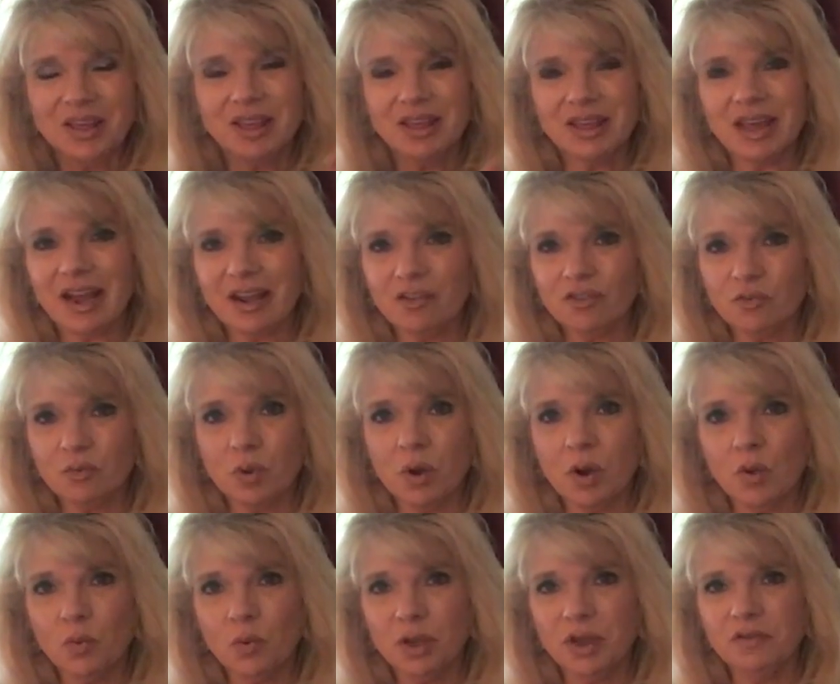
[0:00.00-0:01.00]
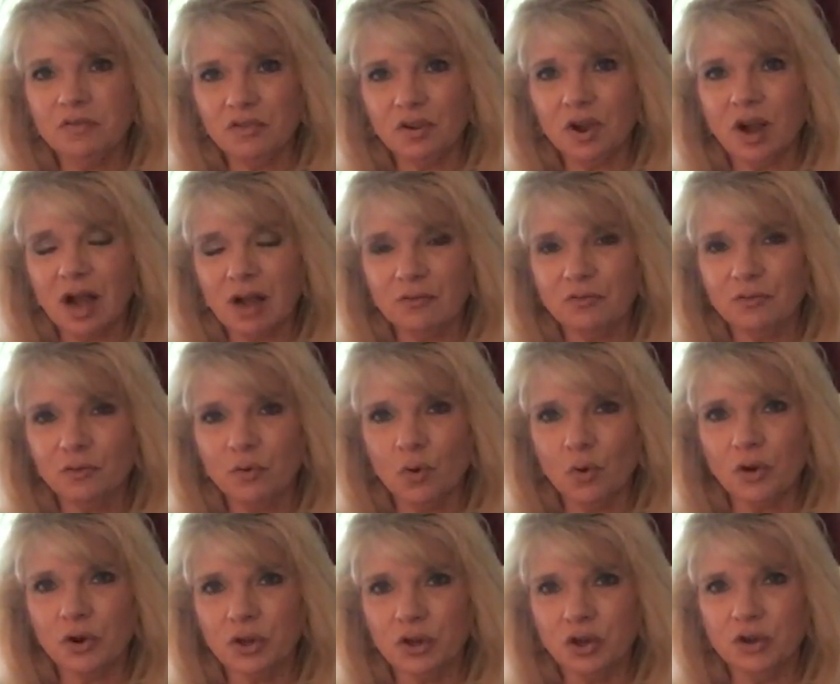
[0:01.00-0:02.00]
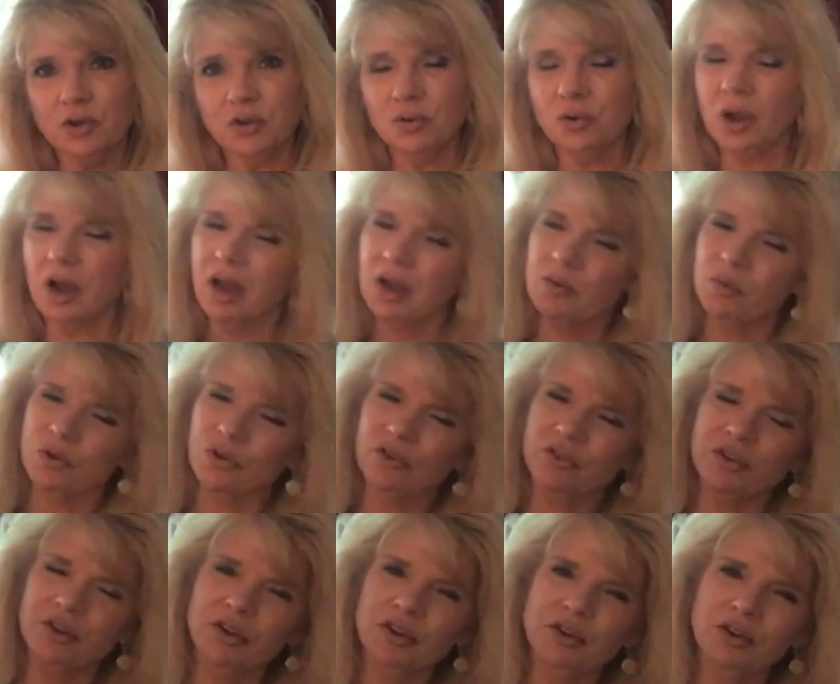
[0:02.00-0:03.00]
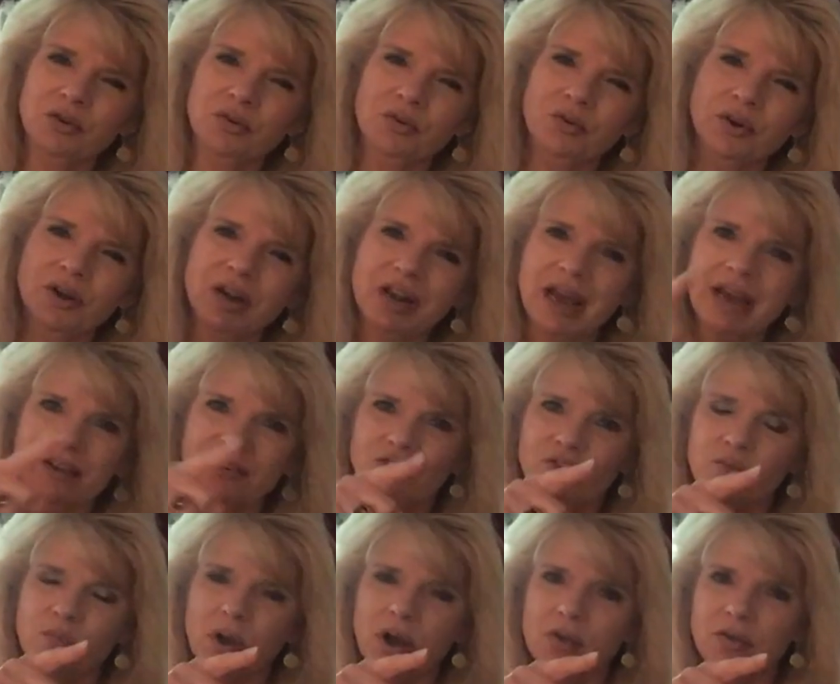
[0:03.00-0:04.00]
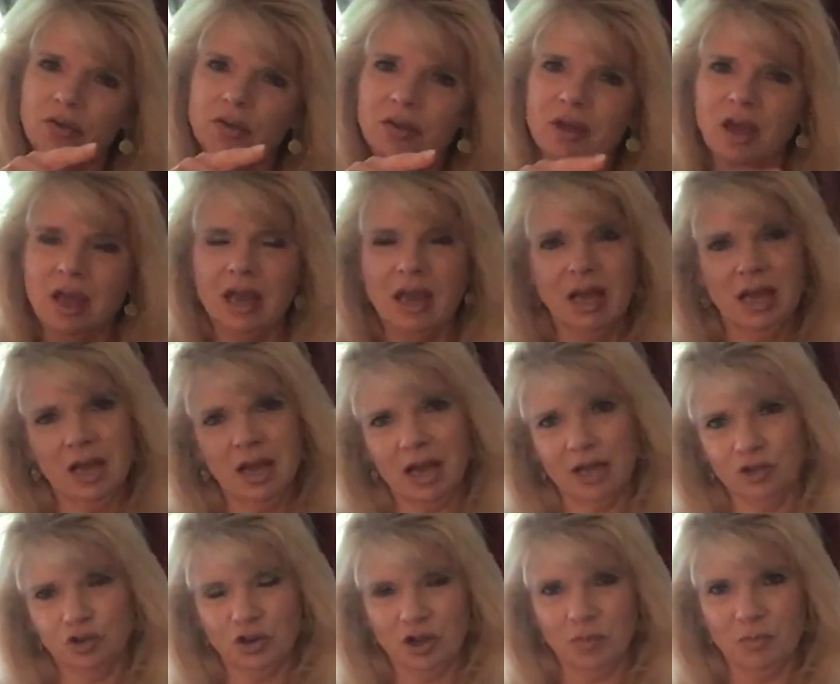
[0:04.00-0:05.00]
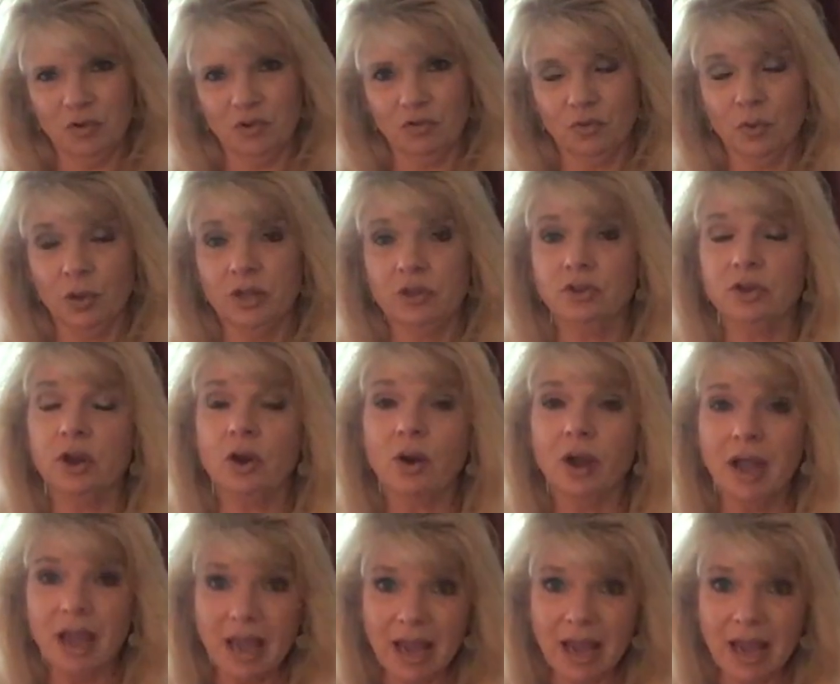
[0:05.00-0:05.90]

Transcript: That's what we've got for you. I will see you next month at Gemma's Window.